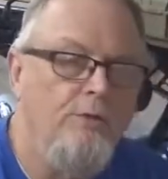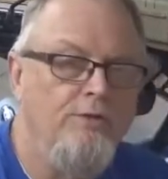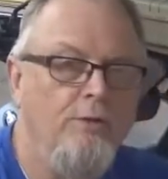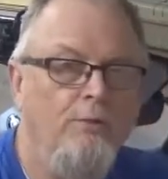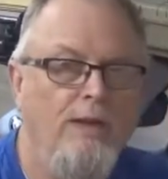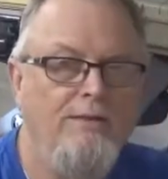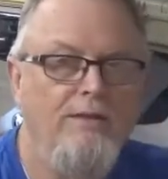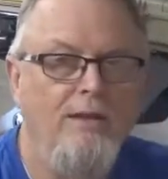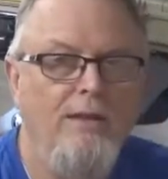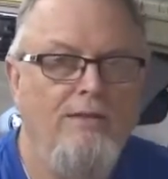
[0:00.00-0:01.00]
with some
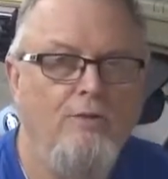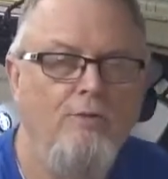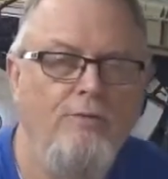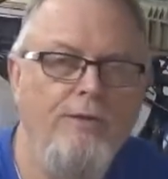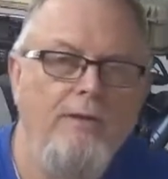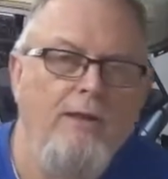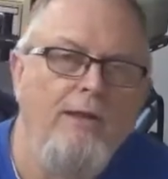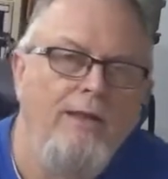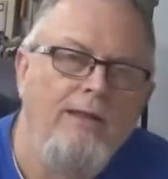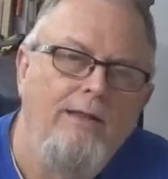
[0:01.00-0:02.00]
plexiglass over it
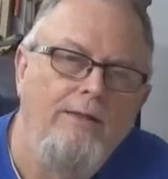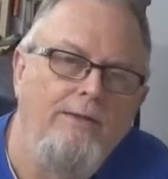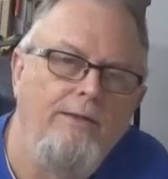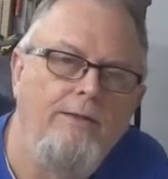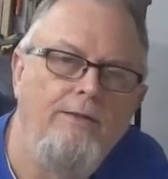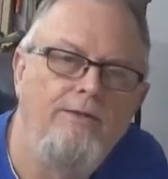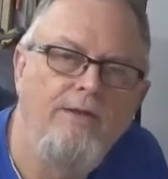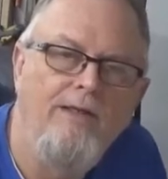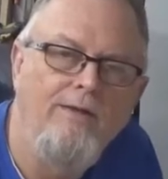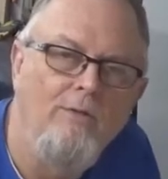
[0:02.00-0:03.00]
and uh, see
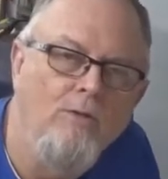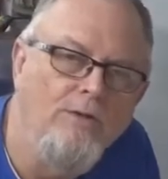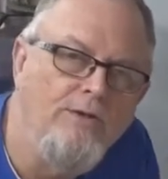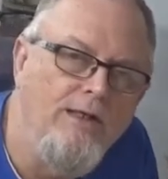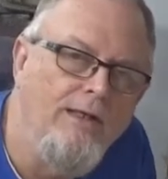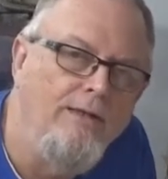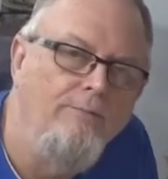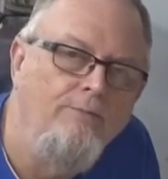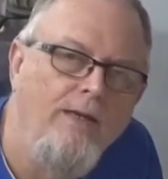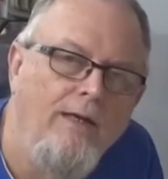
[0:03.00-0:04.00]
how that works out.
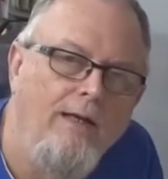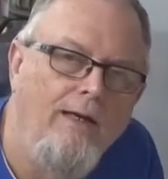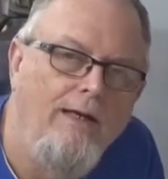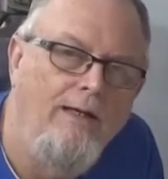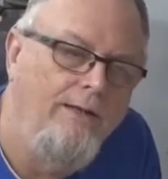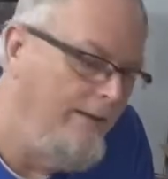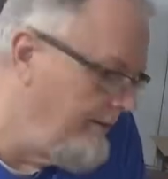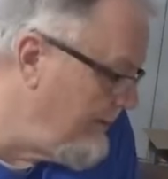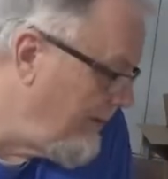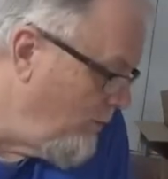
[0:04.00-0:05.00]
I,
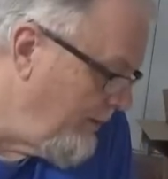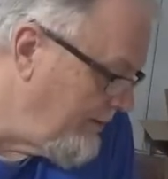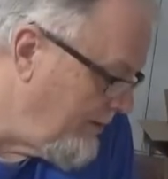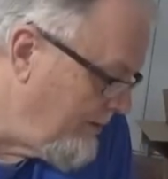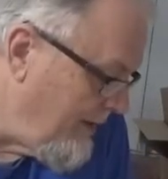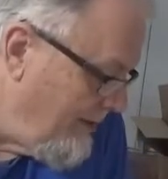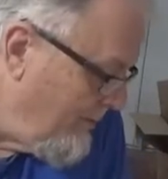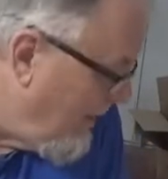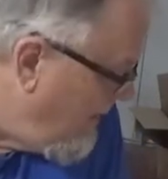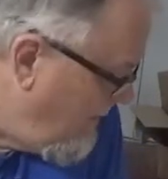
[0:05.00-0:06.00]
uh, I, hope it turns out
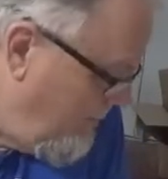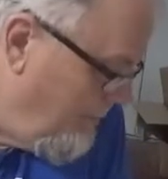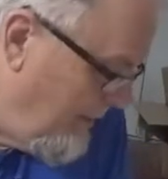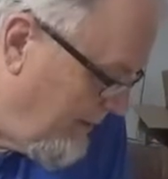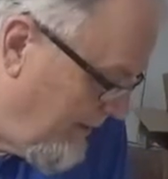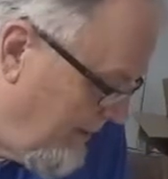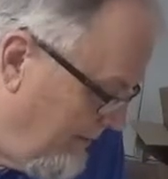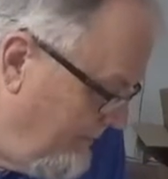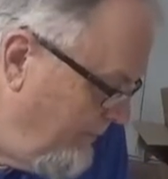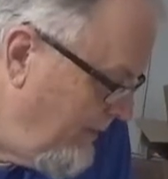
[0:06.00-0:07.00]
okay, but uh,
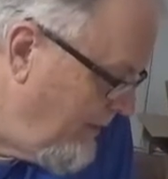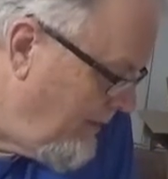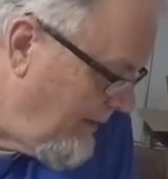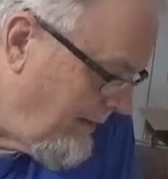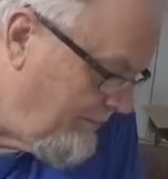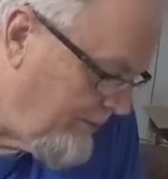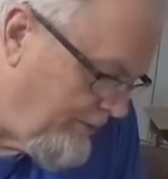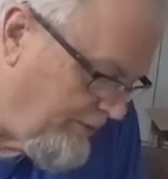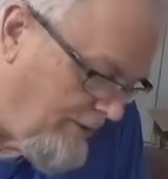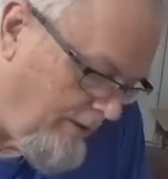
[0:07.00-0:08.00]
I'm
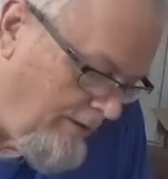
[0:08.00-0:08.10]
just uh,